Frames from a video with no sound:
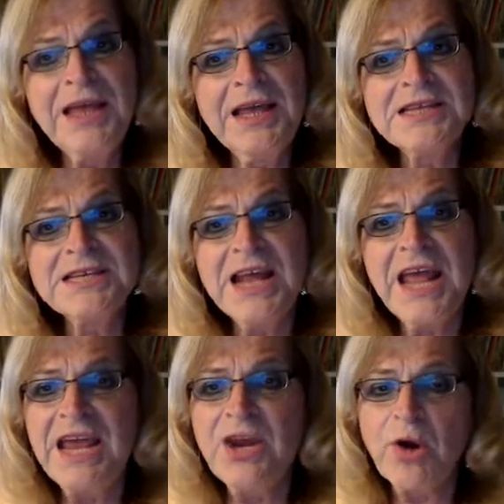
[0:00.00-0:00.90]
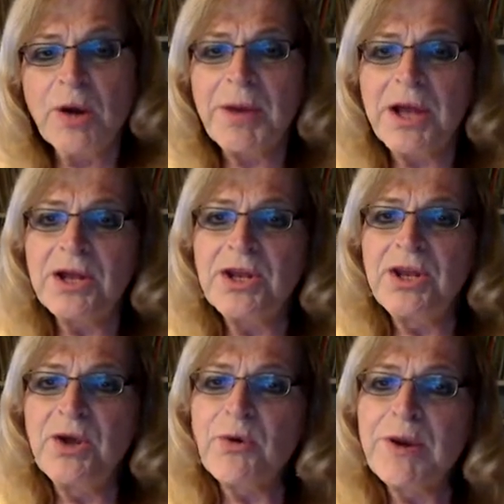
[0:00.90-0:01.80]
and said, Hey, Norma,
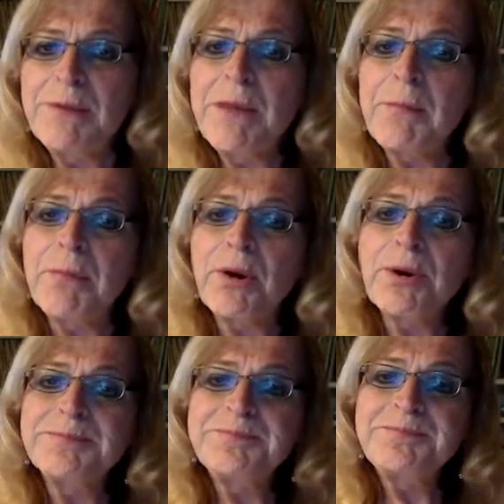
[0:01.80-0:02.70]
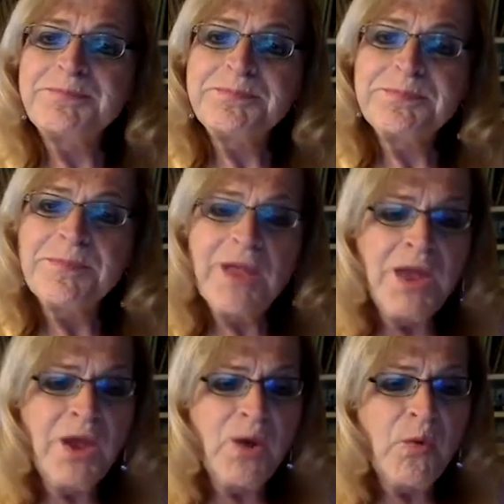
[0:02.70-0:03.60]
do you remember
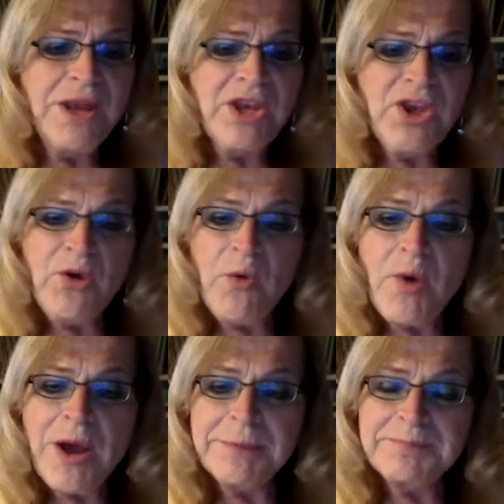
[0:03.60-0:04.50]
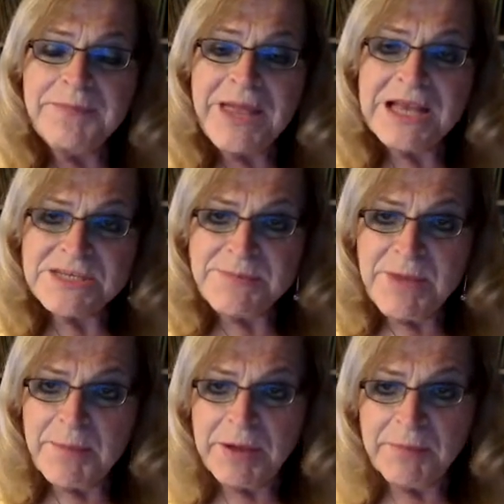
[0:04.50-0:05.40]
when you uh, asked
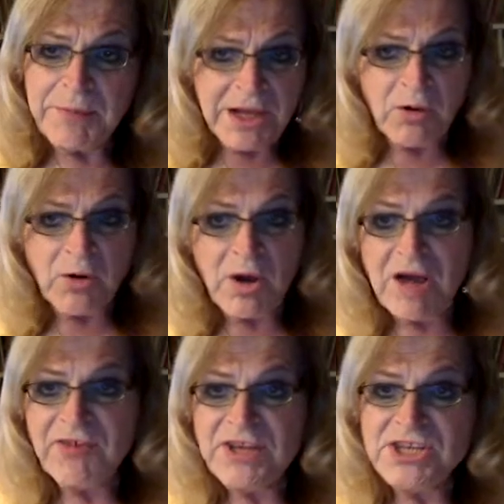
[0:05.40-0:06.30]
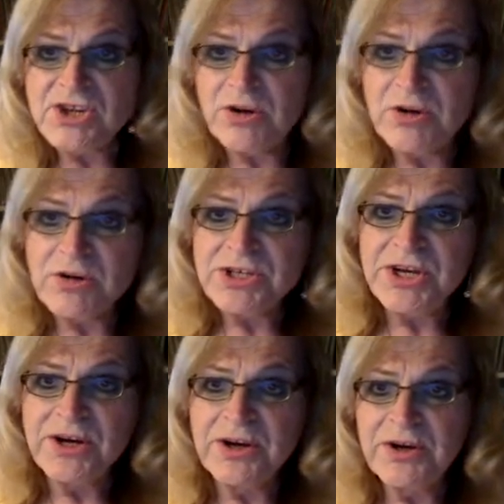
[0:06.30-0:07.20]
me about my little coffee stirrers
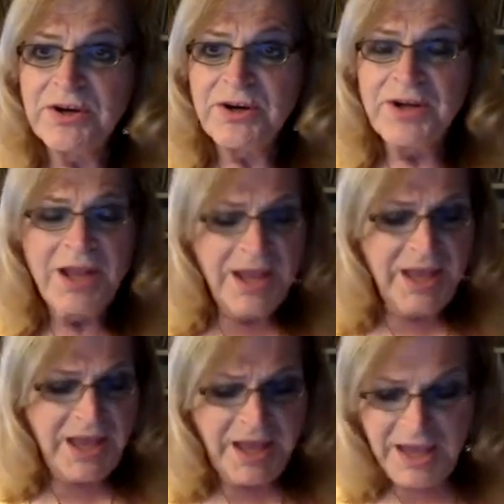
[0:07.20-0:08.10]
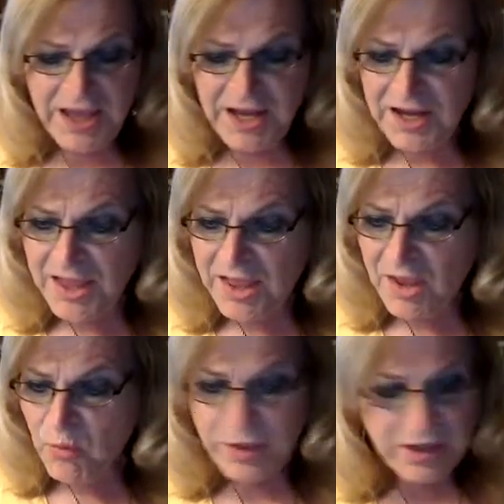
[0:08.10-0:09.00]
here and
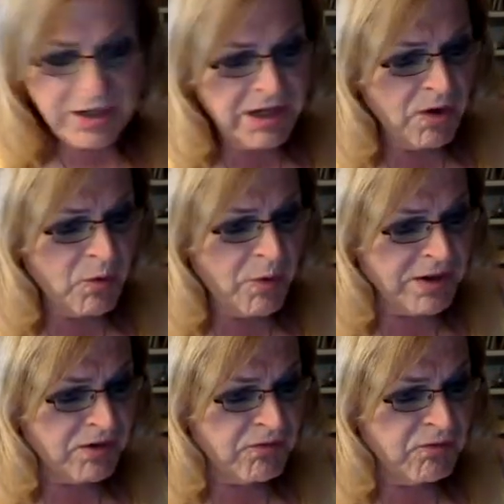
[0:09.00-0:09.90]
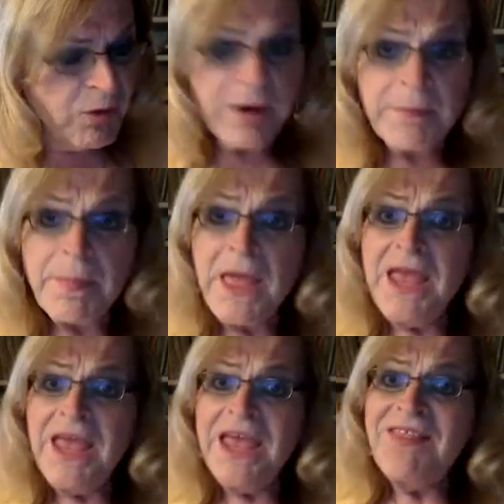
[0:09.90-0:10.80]
what, you know, what they're for?
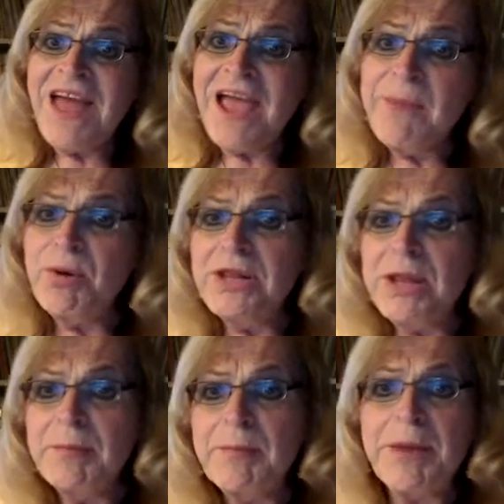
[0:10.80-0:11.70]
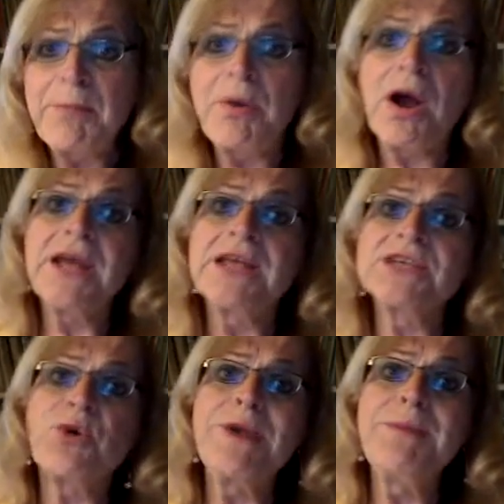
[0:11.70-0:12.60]
And I put them in my pocket
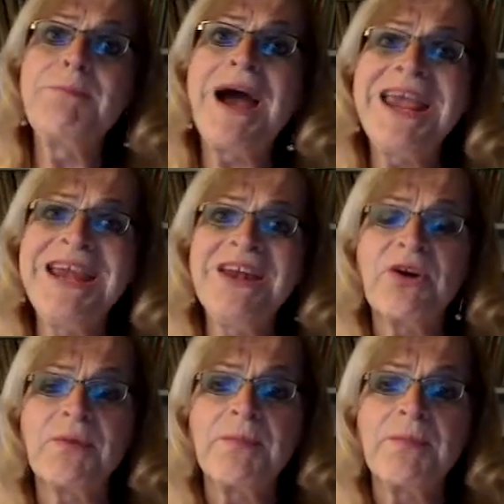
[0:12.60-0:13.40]
as a reminder